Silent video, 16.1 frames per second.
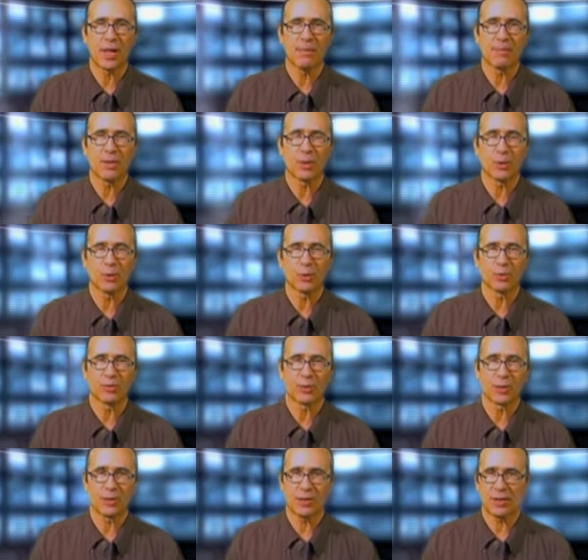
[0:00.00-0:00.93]
I'm your
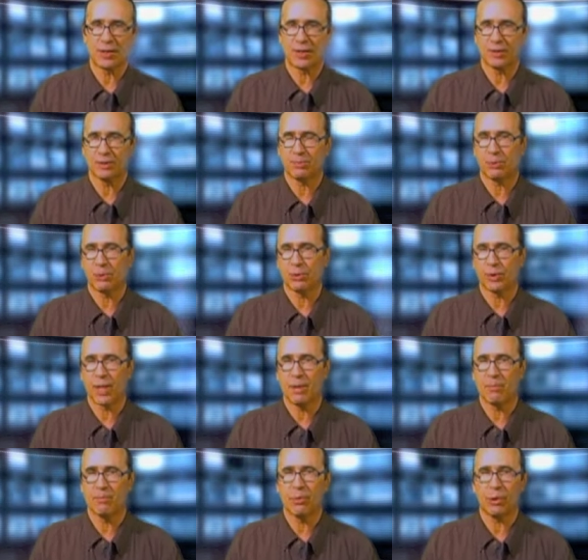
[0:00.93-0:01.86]
host for today's
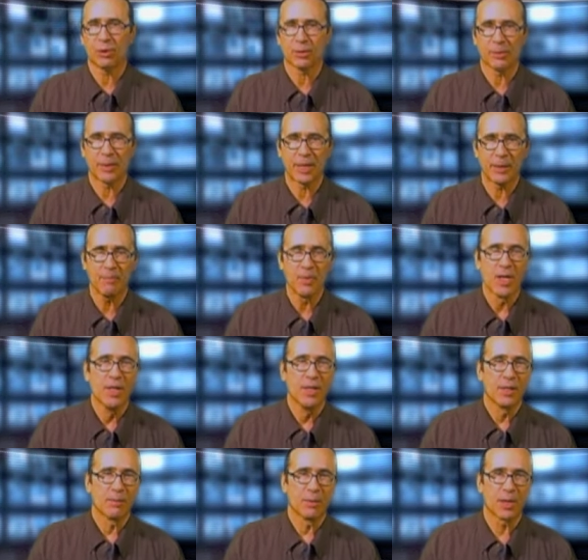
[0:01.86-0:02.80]
program, Paul DeMain.
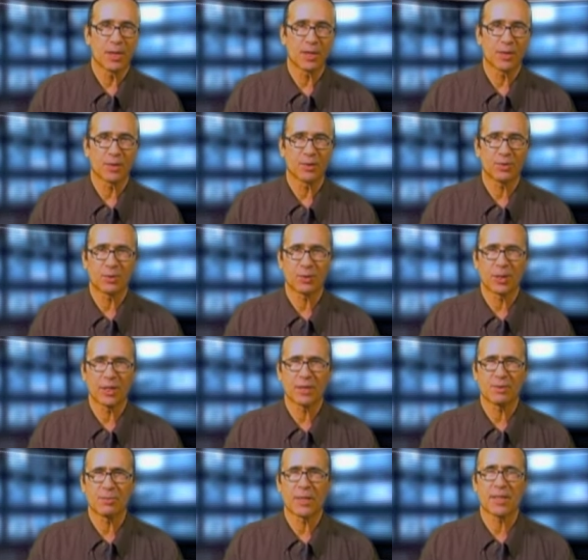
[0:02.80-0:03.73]
Many of the
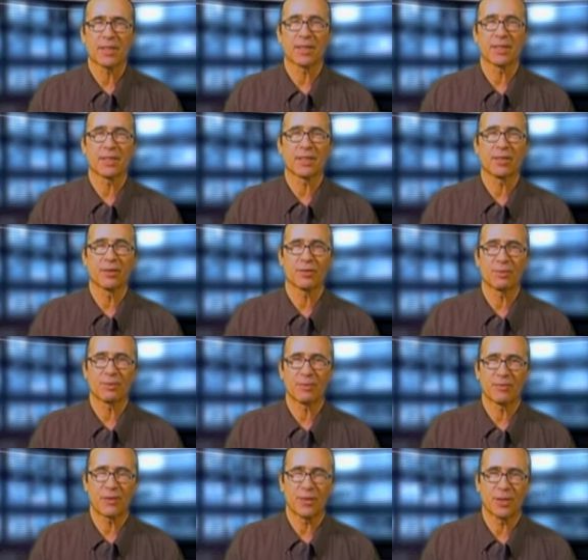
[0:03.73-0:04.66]
stories right here can also
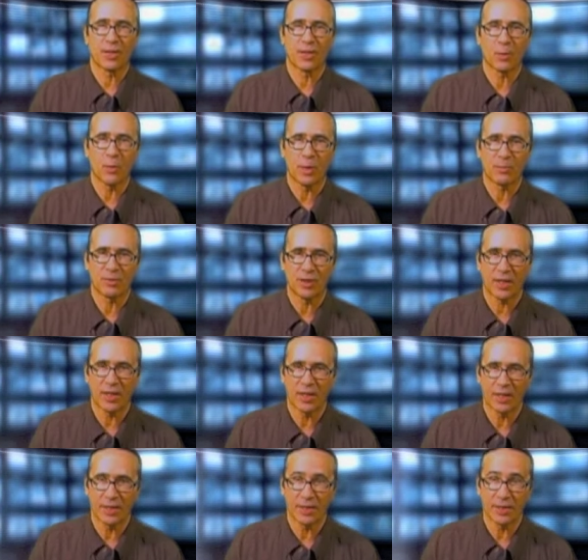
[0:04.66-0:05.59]
be found at our website
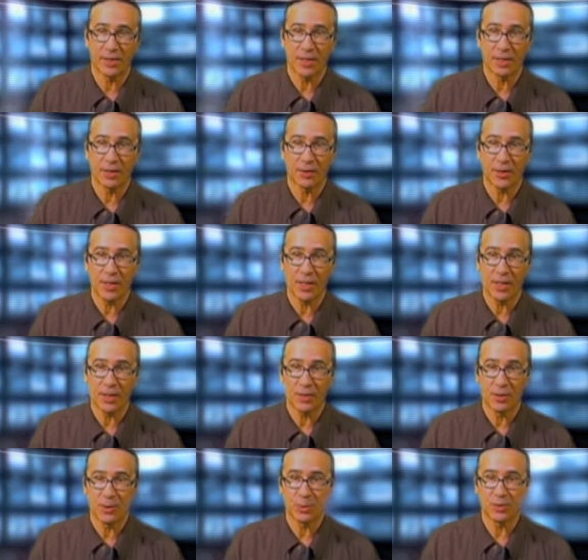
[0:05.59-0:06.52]
at any country
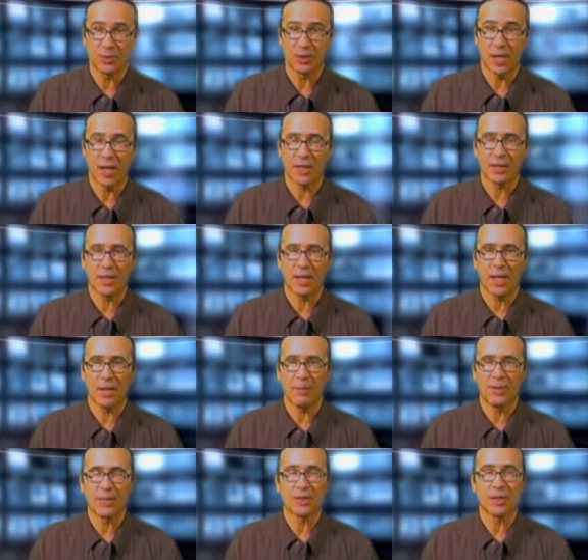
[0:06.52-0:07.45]
news dot
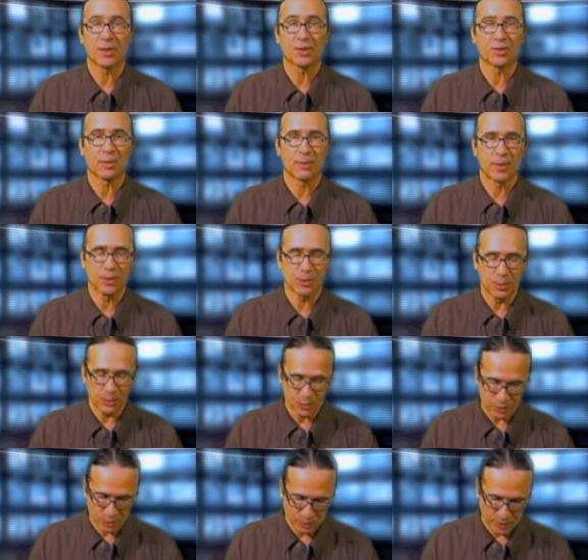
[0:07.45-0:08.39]
com, and here are some of the
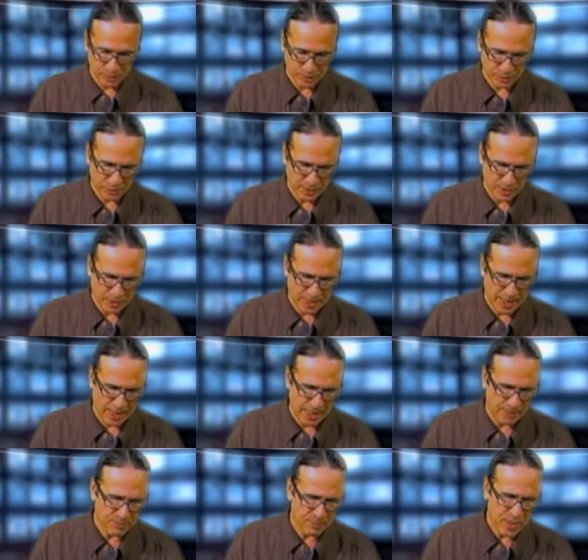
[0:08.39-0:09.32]
news stories for the
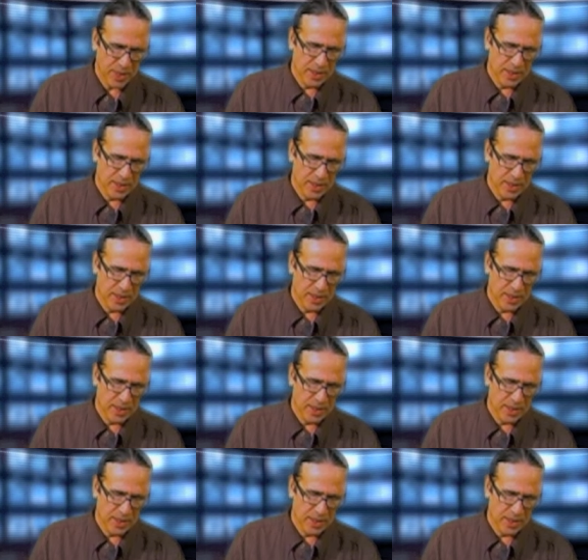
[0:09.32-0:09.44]
day.